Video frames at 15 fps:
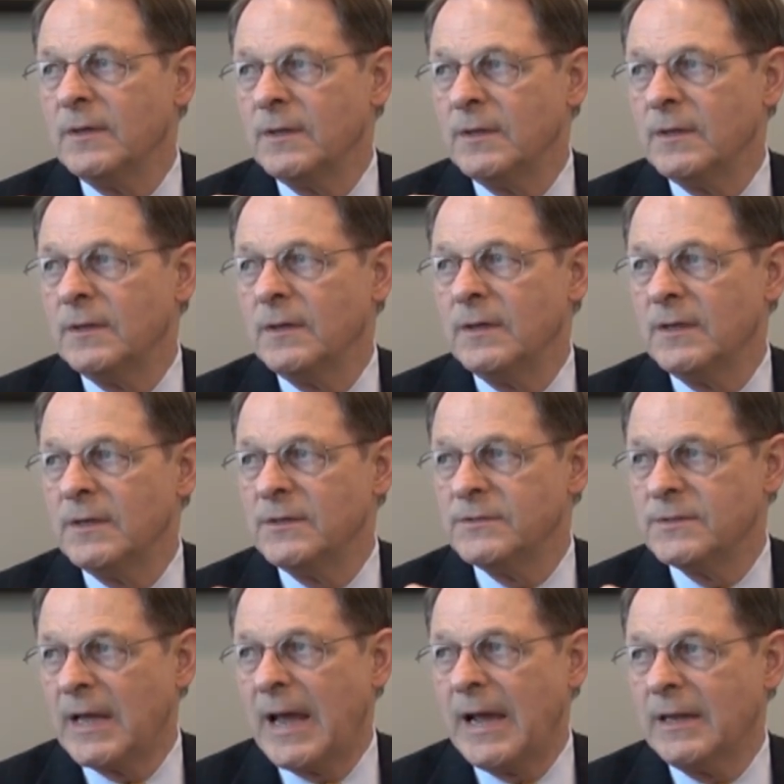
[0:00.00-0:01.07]
in
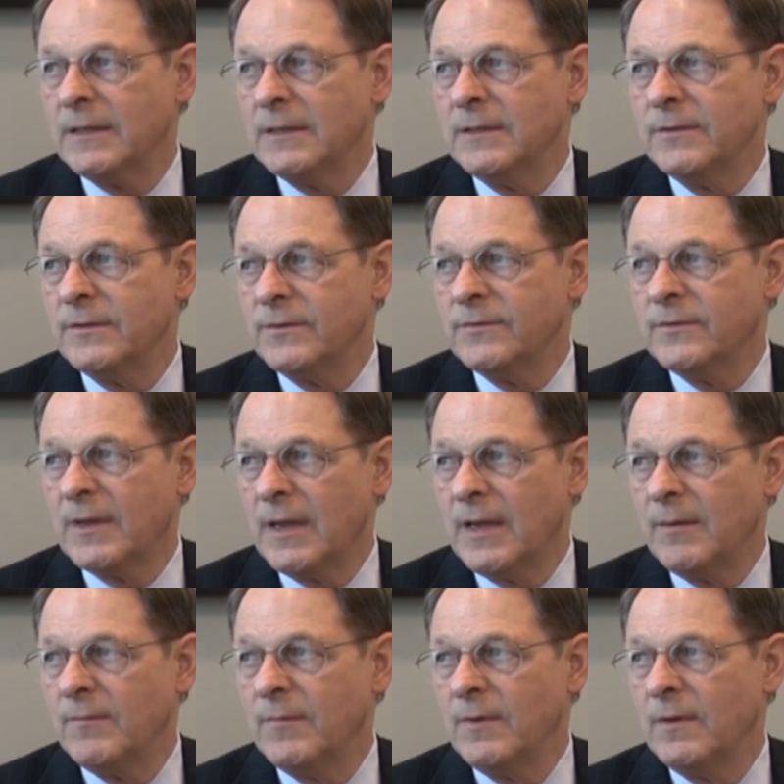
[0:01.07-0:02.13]
exactly the
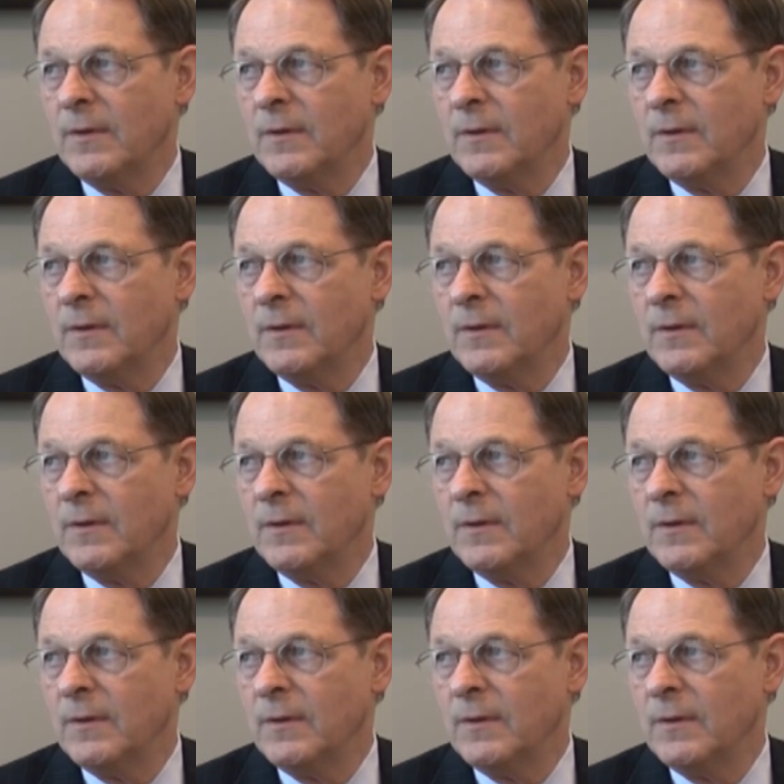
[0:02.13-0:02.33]
same